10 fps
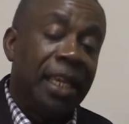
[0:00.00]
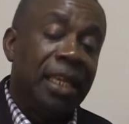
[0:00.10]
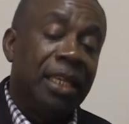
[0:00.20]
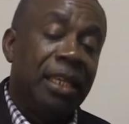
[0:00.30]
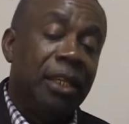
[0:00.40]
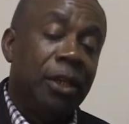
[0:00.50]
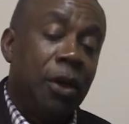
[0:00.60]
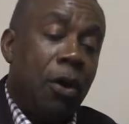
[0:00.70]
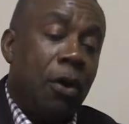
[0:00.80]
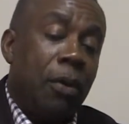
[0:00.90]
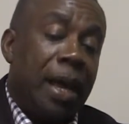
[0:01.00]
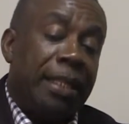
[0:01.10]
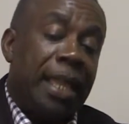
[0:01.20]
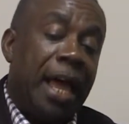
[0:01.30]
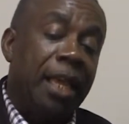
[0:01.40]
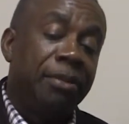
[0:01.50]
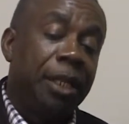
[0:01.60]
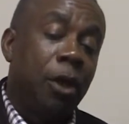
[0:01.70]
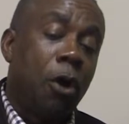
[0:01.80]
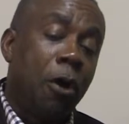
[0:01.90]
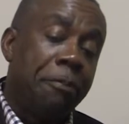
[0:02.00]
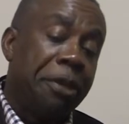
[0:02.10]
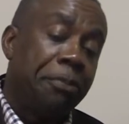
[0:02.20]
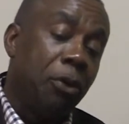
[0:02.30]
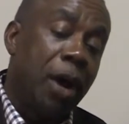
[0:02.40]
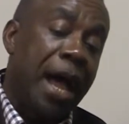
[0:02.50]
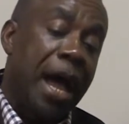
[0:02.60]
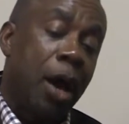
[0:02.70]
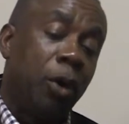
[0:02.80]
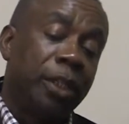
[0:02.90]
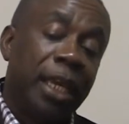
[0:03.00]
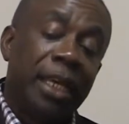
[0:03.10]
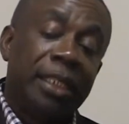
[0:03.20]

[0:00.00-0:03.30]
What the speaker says: you know, at times they call people out,